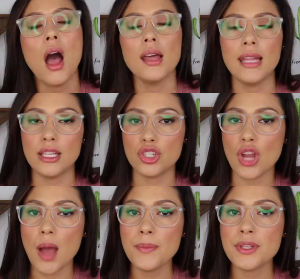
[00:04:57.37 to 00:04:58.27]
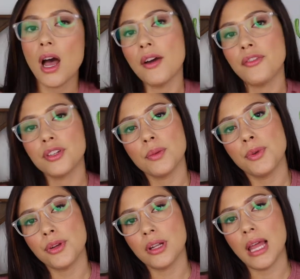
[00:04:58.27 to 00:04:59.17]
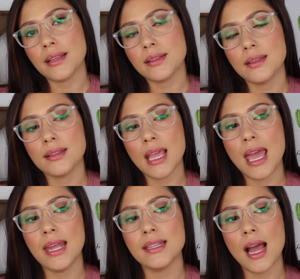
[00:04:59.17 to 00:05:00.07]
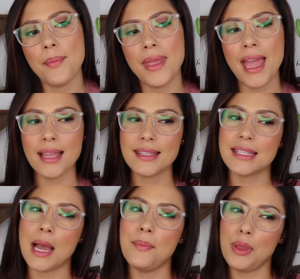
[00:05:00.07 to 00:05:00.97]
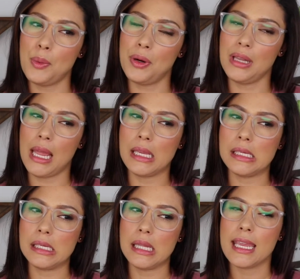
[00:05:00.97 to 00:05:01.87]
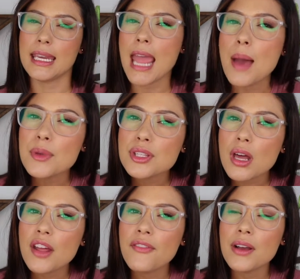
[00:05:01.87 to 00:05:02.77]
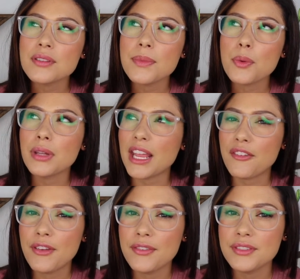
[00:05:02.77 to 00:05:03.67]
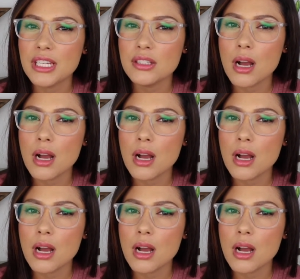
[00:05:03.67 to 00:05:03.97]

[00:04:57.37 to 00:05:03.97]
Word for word: online shops that offered computer glasses, and um, they had some that were like, like in Amazon, I found some that were like fifteen